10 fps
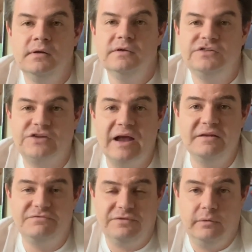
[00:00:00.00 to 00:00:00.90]

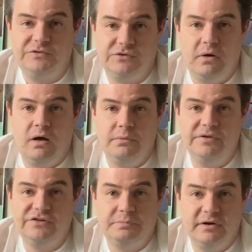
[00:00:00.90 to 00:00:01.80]
Silent films are
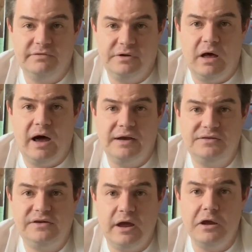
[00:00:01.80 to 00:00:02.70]
always a bit of an
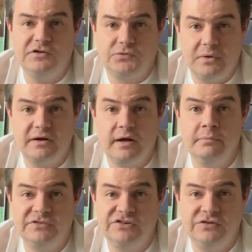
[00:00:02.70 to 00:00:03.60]
odd case when it
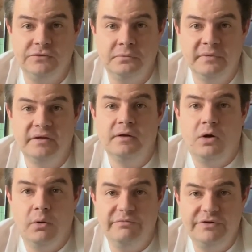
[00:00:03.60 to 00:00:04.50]
comes to
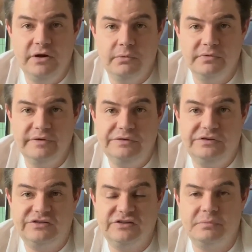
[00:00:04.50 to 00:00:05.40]
home video
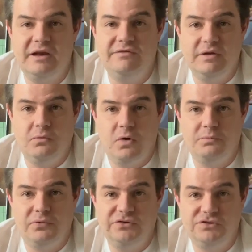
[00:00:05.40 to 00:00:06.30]
releases, because many of them
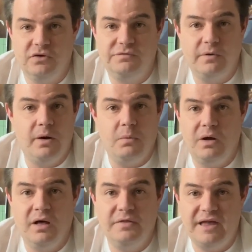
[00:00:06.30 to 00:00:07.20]
weren't preserved very
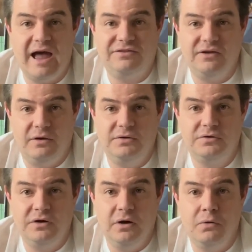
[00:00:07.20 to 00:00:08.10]
well, and you had to
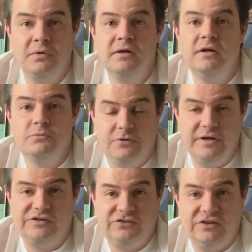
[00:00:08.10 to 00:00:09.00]
undergo pretty
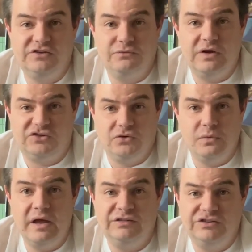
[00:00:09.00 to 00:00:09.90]
extensive
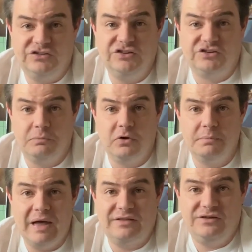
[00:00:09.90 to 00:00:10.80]
restorations just to put
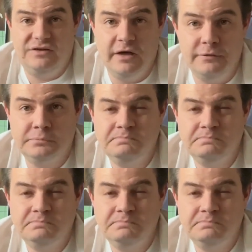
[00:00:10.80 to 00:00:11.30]
them back together.